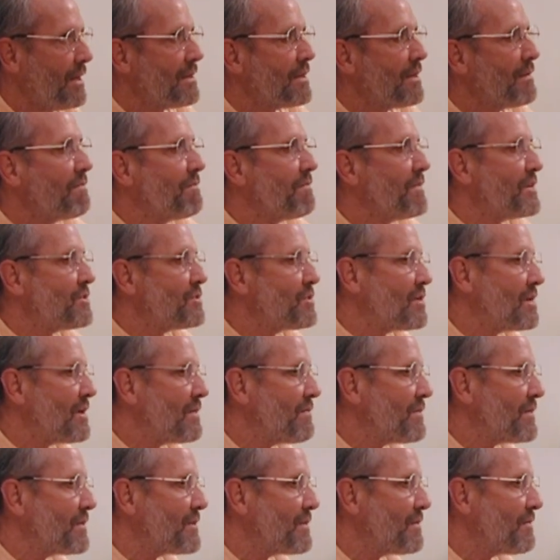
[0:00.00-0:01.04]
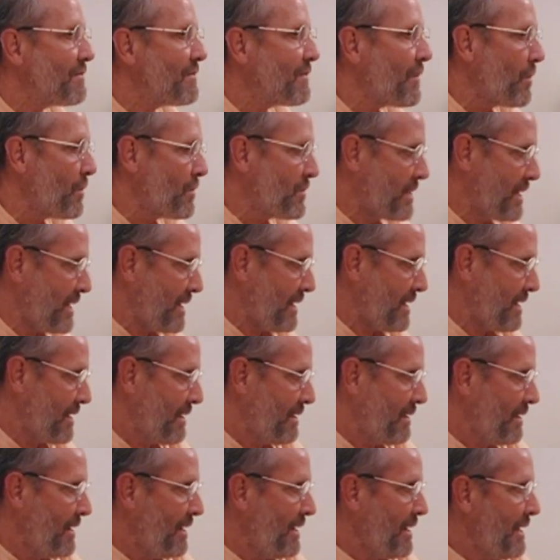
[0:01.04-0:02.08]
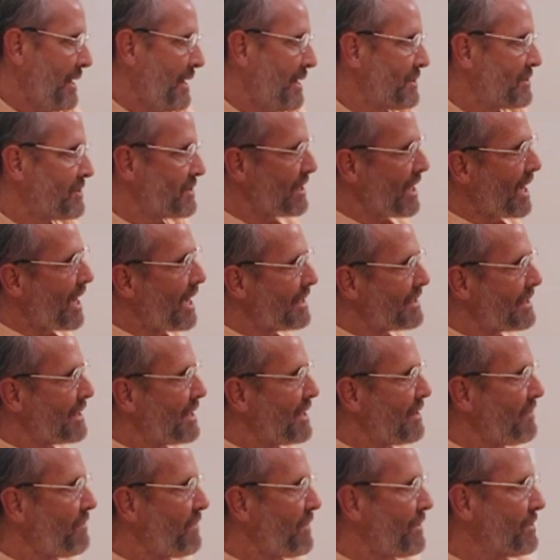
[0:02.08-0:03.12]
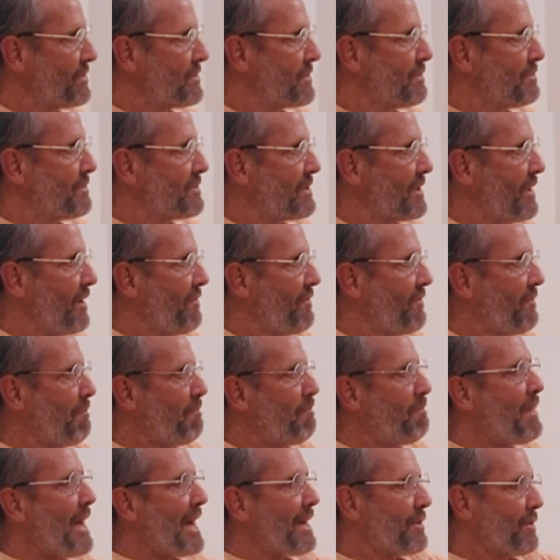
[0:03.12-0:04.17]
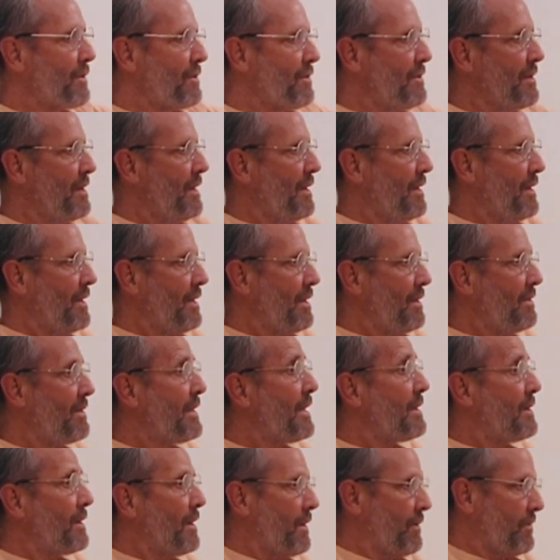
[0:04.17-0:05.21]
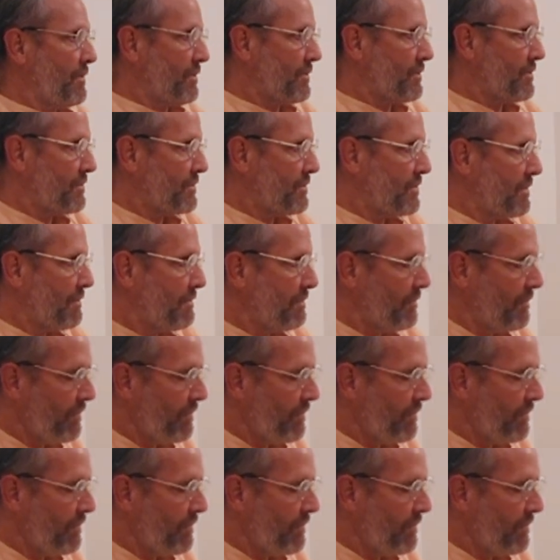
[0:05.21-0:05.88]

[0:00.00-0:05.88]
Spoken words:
The vision of a devotee is not that he feels himself better than others.